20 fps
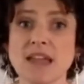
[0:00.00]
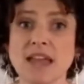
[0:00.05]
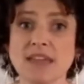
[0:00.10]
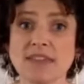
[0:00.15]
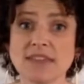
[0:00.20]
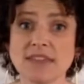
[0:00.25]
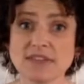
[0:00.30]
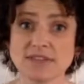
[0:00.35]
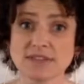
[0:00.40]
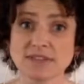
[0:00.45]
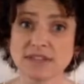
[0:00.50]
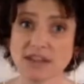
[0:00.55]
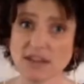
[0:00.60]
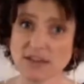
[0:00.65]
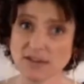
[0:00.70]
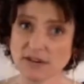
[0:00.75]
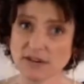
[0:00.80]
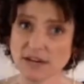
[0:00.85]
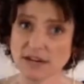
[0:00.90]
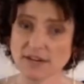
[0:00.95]
Then there's the
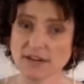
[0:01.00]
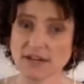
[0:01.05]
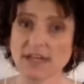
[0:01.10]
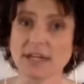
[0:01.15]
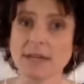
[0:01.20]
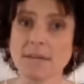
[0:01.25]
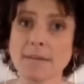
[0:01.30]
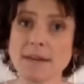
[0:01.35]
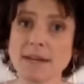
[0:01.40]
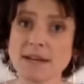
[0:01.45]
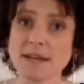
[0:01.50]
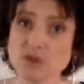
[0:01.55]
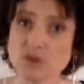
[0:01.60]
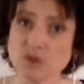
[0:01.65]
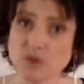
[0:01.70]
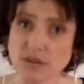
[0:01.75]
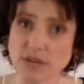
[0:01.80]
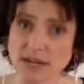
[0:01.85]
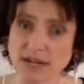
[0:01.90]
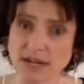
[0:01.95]
other kind of honey,
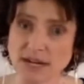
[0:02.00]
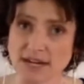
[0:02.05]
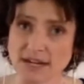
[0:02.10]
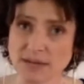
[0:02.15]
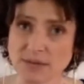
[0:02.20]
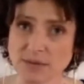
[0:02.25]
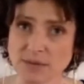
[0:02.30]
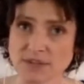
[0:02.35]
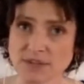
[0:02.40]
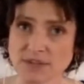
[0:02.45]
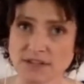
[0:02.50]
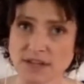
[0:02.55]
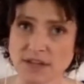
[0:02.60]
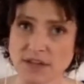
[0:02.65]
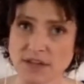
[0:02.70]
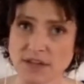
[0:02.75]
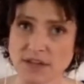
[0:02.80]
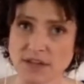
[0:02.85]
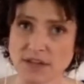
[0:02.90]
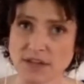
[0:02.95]
Manuka honey, which is
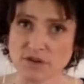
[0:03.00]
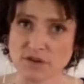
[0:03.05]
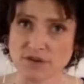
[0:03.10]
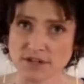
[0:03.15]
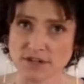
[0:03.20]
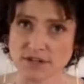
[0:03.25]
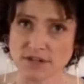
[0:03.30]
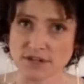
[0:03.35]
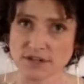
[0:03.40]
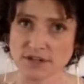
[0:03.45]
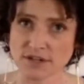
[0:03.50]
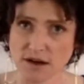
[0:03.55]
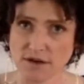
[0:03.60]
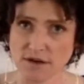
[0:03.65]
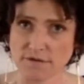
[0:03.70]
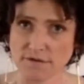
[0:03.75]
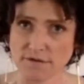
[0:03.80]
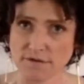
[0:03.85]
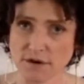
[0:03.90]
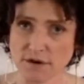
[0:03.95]
another version
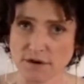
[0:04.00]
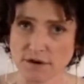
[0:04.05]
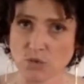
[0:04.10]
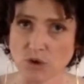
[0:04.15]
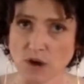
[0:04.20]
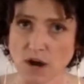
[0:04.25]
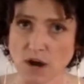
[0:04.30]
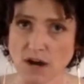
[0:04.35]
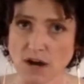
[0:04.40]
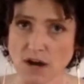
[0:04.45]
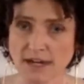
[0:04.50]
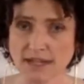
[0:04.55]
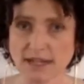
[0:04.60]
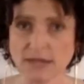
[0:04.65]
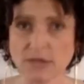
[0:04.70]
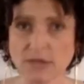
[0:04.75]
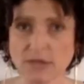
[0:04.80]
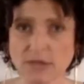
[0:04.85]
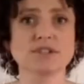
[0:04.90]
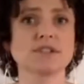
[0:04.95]
of raw honey,
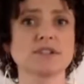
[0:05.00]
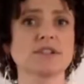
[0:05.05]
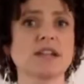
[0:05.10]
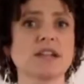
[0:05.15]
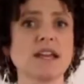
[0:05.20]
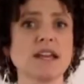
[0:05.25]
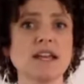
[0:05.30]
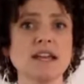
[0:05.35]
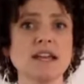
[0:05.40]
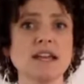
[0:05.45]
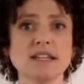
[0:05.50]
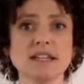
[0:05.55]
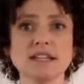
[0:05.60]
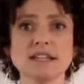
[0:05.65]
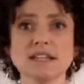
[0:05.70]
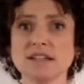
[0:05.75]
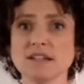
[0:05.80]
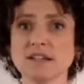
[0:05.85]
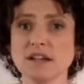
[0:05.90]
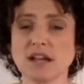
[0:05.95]
which
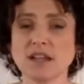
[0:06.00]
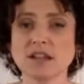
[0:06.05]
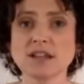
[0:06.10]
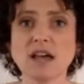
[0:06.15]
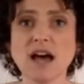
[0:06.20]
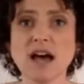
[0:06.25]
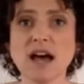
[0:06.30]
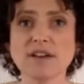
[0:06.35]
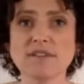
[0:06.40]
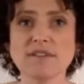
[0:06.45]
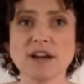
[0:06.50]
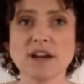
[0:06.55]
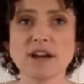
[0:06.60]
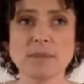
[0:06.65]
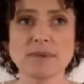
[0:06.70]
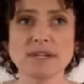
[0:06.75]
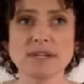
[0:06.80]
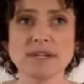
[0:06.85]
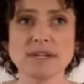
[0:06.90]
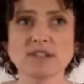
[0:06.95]
a lot of
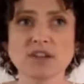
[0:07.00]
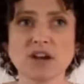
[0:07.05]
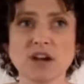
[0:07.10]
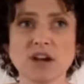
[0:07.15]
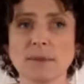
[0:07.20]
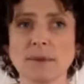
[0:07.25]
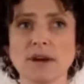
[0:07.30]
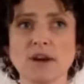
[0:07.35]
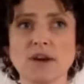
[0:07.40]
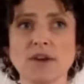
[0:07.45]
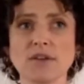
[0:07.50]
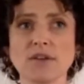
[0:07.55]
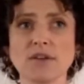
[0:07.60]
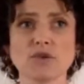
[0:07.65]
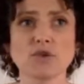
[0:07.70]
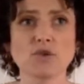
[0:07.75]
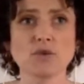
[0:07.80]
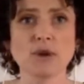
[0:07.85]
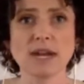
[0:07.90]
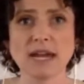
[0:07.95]
companies talk about all the
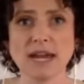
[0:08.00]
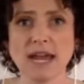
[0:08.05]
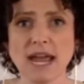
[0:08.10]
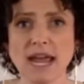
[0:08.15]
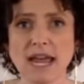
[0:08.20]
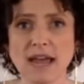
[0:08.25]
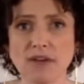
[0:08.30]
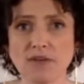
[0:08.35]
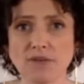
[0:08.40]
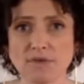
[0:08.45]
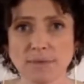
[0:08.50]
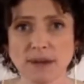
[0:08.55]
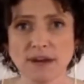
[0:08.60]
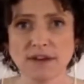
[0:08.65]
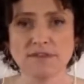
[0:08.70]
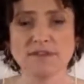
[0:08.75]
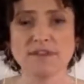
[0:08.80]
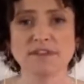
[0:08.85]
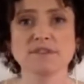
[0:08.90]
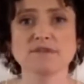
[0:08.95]
great health
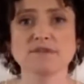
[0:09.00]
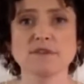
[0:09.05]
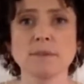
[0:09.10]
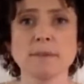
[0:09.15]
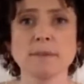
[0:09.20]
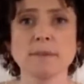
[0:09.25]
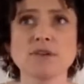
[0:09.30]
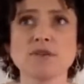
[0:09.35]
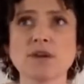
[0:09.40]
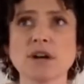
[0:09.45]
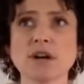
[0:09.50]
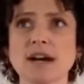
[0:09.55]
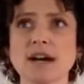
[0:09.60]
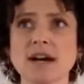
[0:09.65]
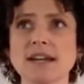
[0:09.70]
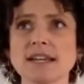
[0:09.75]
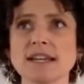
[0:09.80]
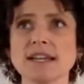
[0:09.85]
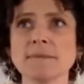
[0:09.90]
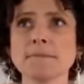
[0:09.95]
benefits from Manuka
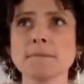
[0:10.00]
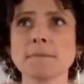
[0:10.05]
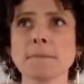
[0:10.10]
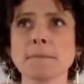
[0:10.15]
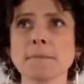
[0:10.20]
honey.